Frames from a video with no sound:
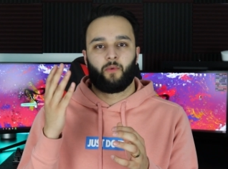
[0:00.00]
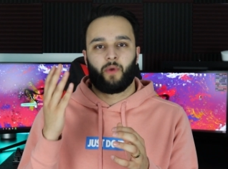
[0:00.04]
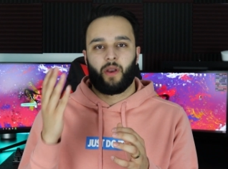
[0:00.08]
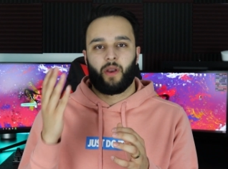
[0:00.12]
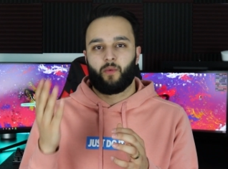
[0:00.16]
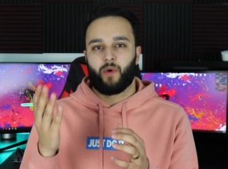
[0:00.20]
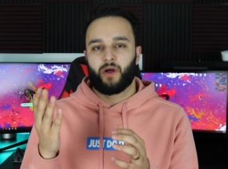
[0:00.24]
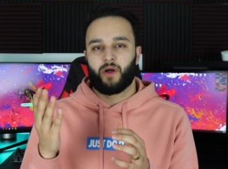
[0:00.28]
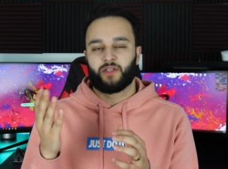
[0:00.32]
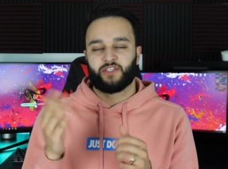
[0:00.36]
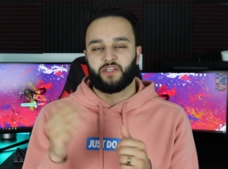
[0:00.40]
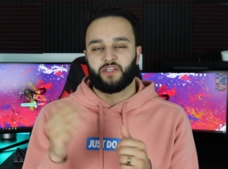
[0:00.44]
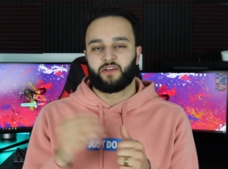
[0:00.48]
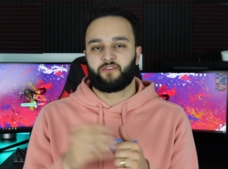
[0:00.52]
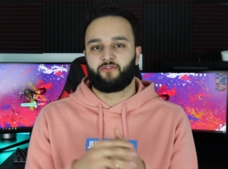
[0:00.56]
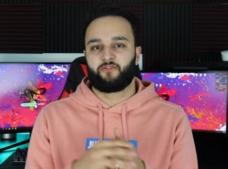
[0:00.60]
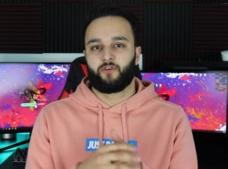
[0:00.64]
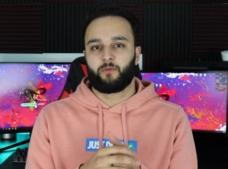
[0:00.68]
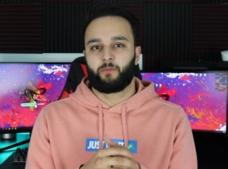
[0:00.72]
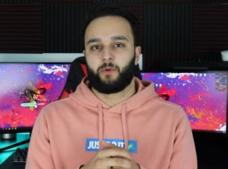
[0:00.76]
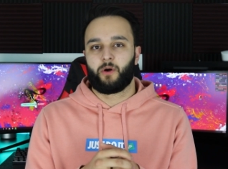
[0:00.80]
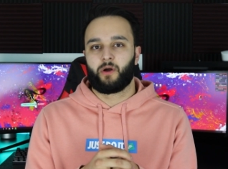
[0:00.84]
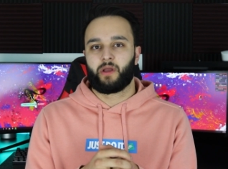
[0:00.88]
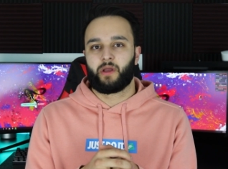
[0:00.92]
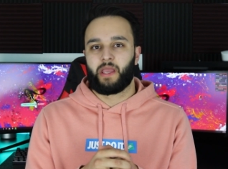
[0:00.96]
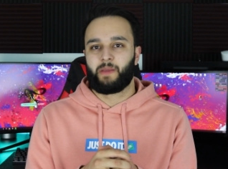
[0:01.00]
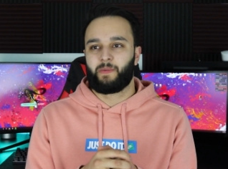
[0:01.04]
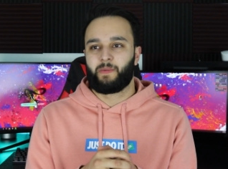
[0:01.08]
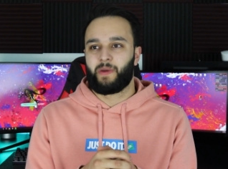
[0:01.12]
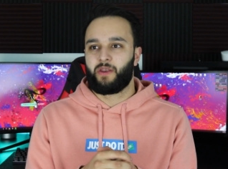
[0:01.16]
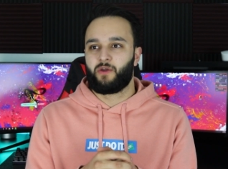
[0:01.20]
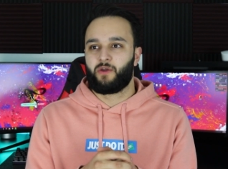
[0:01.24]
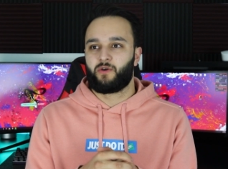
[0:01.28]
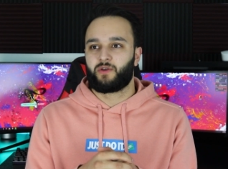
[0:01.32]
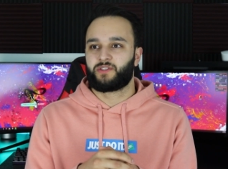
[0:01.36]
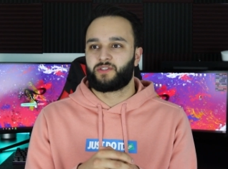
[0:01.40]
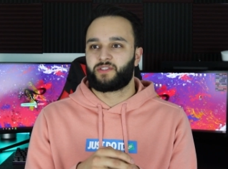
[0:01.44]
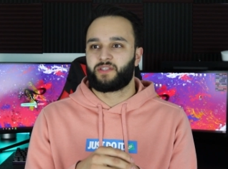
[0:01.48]
When I'm watching a football game, I
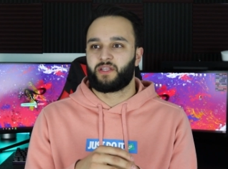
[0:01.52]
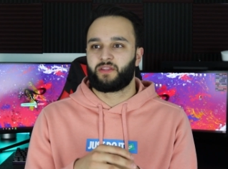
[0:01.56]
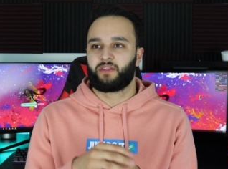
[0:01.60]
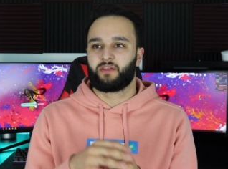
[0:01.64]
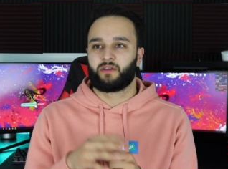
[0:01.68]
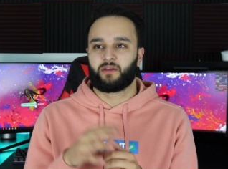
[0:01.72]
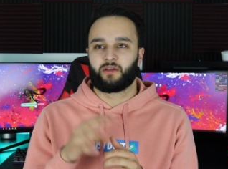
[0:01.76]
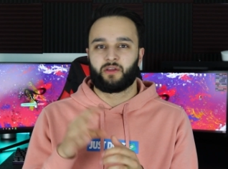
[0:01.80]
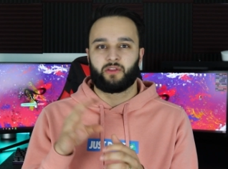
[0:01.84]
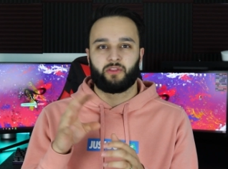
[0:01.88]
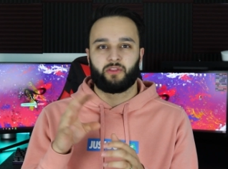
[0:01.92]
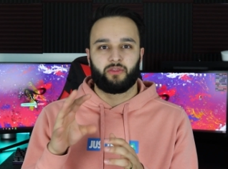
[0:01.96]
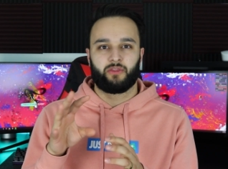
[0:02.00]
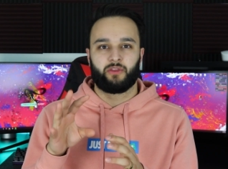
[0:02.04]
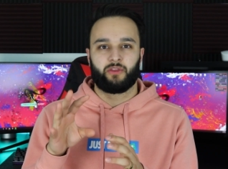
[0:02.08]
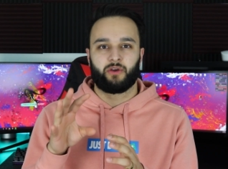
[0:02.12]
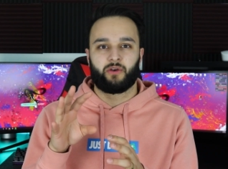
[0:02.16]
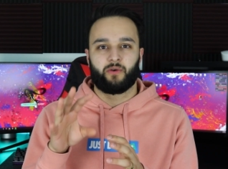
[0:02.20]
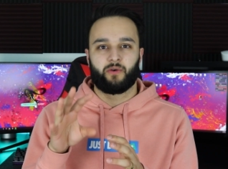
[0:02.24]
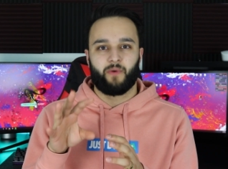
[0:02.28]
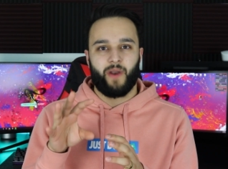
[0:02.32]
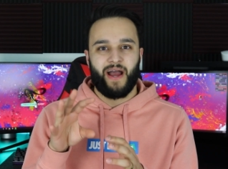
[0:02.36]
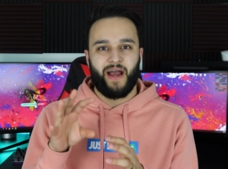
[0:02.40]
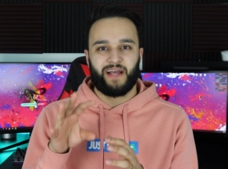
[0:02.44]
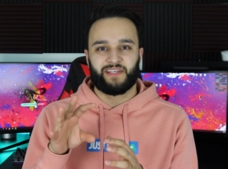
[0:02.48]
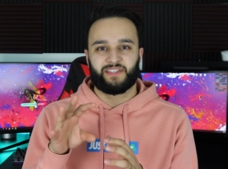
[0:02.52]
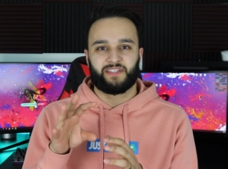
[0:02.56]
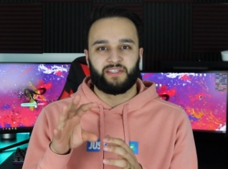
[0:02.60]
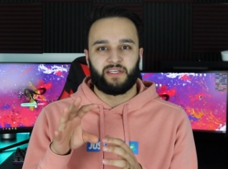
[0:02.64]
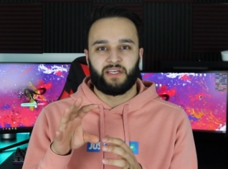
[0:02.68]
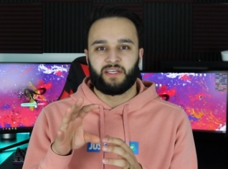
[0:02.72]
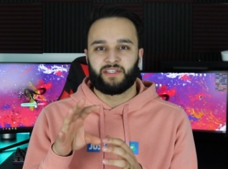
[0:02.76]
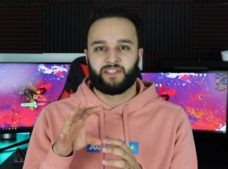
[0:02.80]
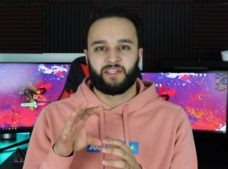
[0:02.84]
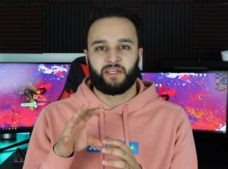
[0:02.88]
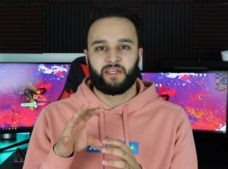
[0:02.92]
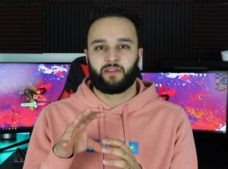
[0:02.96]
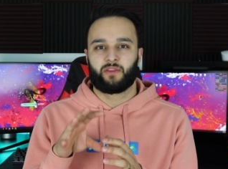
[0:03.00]
notice that the grass
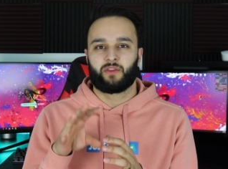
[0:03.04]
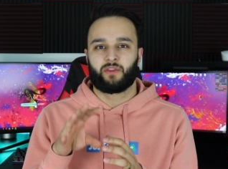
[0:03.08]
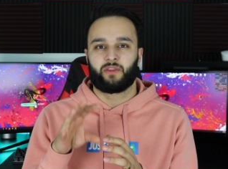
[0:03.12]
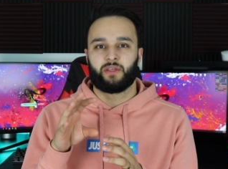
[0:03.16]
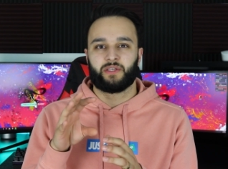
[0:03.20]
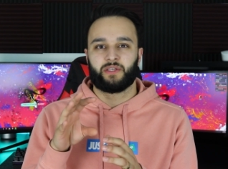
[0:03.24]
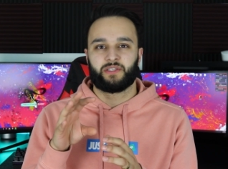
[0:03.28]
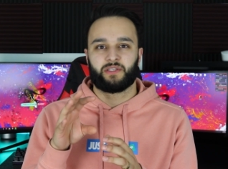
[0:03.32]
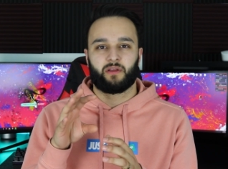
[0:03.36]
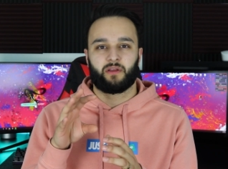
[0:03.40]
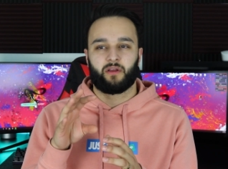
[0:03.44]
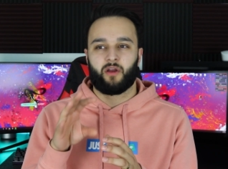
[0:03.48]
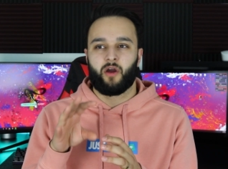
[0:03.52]
isn't the